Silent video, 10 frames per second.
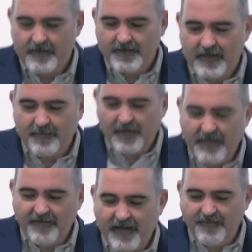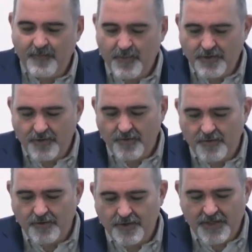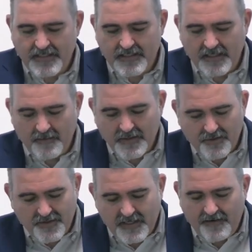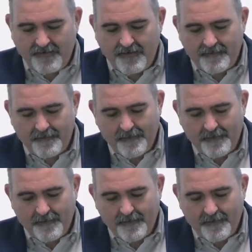So, unbeliever, have you put your trust in him as your Savior?